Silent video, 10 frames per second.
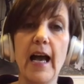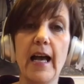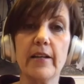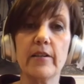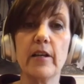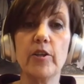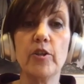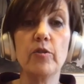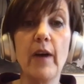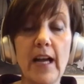And
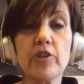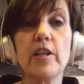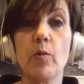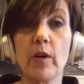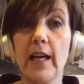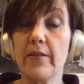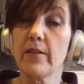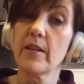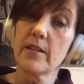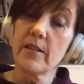you actually want leather
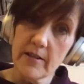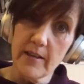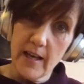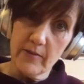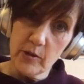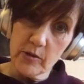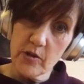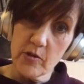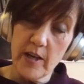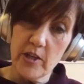that doesn't have a lot of
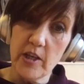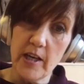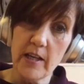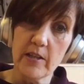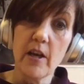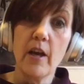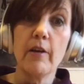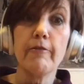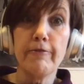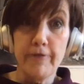stretch in it
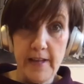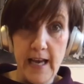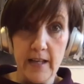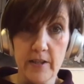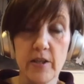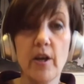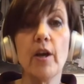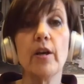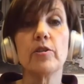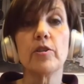for that.
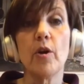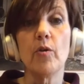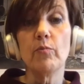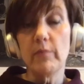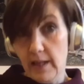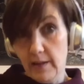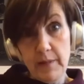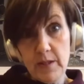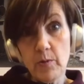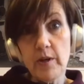So
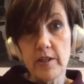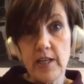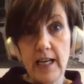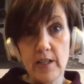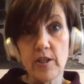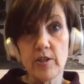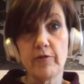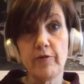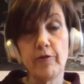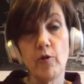and that's one of the
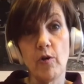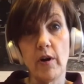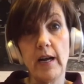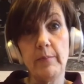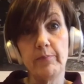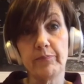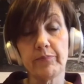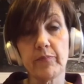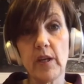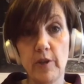challenges for
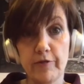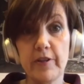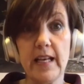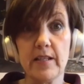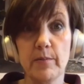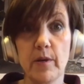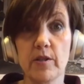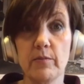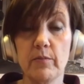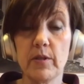for the Aston
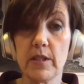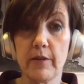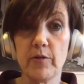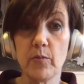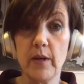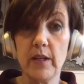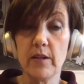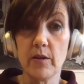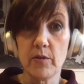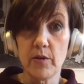Martin stuff
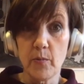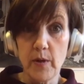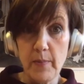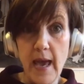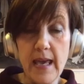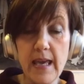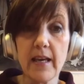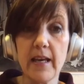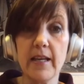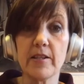that we make,
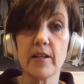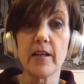is that